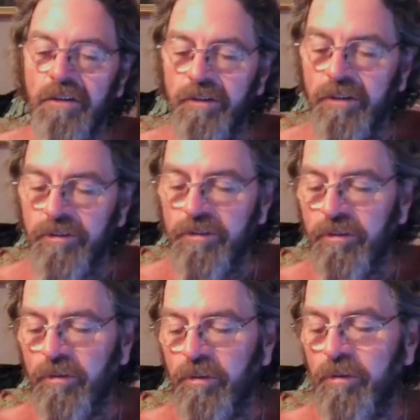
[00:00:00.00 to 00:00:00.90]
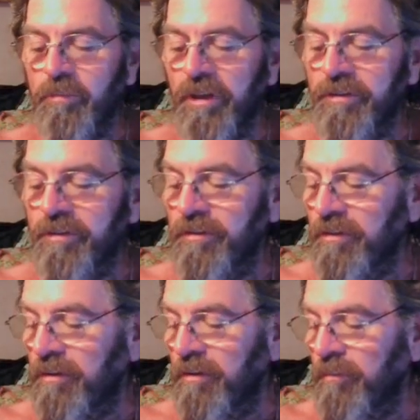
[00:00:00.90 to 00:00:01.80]
Unless the Lord blesses
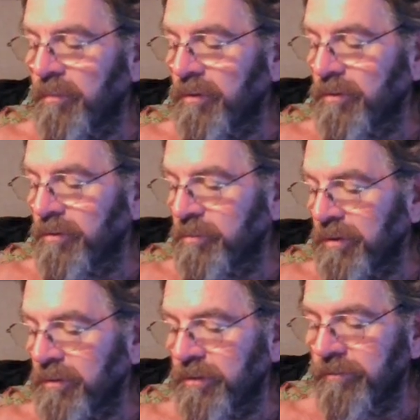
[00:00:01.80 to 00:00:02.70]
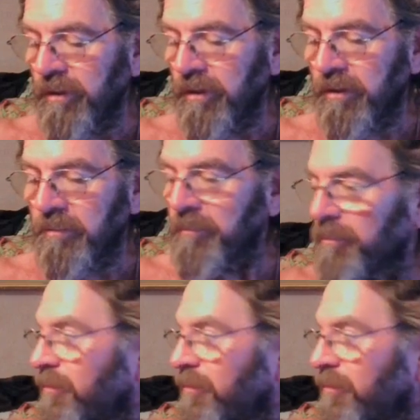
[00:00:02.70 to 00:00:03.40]
it, the builders build in vain.